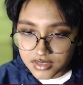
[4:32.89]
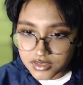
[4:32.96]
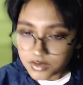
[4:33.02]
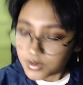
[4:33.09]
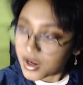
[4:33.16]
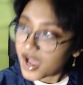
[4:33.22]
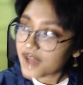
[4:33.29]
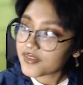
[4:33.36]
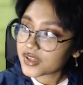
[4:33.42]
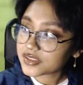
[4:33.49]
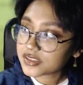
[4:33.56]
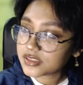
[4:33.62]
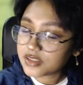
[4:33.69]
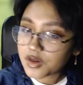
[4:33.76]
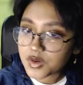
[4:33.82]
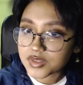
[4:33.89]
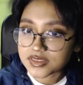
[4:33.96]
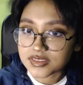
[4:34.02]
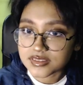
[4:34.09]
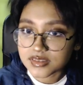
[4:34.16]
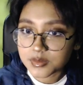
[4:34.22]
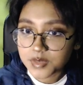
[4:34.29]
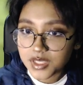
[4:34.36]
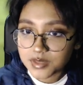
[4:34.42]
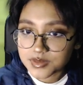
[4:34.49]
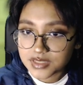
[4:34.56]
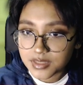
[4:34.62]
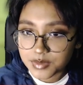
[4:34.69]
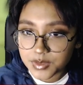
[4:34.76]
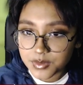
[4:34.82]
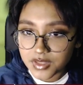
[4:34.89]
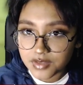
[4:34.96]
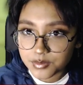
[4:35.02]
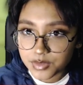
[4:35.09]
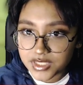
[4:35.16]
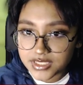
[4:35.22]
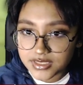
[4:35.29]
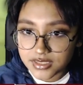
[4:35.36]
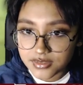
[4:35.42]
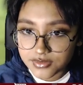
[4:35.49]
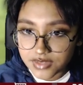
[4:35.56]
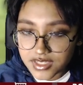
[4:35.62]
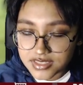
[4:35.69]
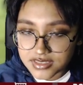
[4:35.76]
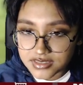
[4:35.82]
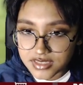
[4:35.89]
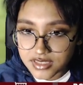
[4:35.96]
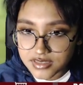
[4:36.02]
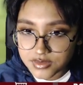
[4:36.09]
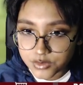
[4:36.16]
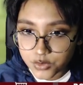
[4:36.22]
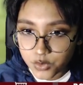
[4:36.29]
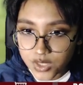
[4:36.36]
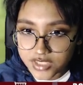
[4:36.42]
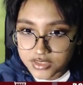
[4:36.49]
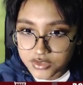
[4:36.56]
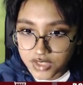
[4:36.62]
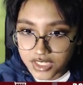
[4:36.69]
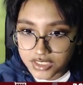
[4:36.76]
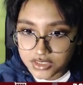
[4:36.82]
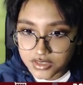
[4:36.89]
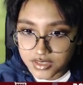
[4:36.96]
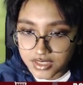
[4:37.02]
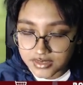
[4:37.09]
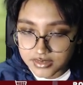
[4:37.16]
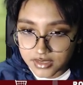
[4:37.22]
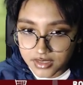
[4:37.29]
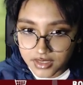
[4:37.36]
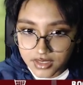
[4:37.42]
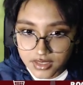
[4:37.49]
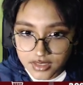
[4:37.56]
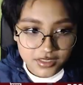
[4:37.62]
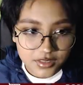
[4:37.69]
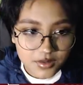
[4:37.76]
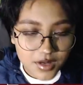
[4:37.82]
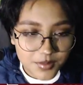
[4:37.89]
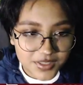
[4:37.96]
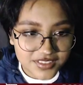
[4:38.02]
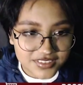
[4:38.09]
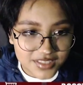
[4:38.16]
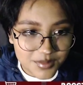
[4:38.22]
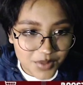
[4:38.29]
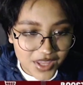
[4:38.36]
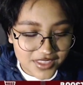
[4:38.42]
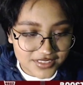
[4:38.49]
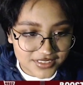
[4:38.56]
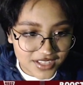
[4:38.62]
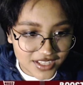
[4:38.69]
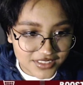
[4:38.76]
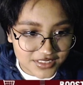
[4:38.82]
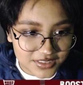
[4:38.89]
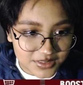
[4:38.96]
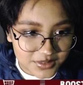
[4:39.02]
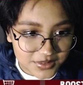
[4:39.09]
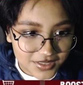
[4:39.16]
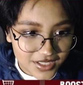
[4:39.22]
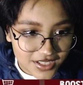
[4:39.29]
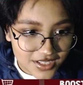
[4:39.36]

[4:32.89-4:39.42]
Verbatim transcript: You know, what? I've actually noticed in some games that people have blinking faces. That is quite strange. Okay, sorry. Okay, you know, I'm gonna sit by this guy too.